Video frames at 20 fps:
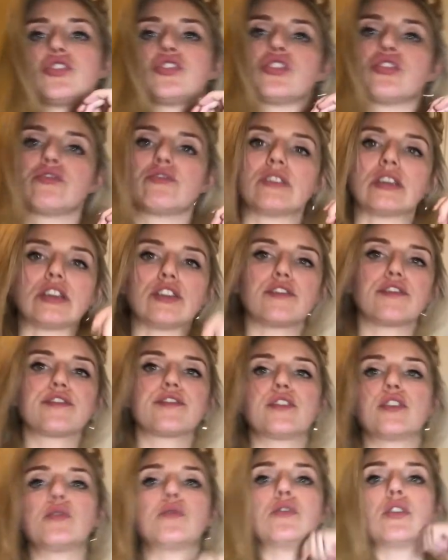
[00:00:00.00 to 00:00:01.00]
durian
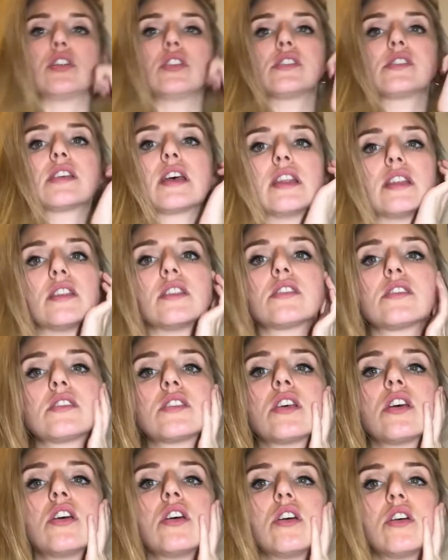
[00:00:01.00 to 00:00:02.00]
fruit
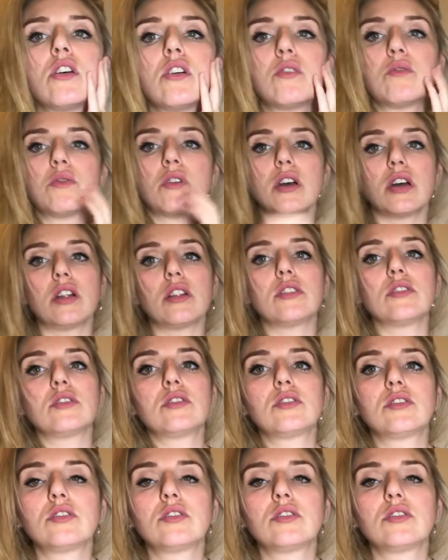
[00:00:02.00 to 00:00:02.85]
nonsense? Well,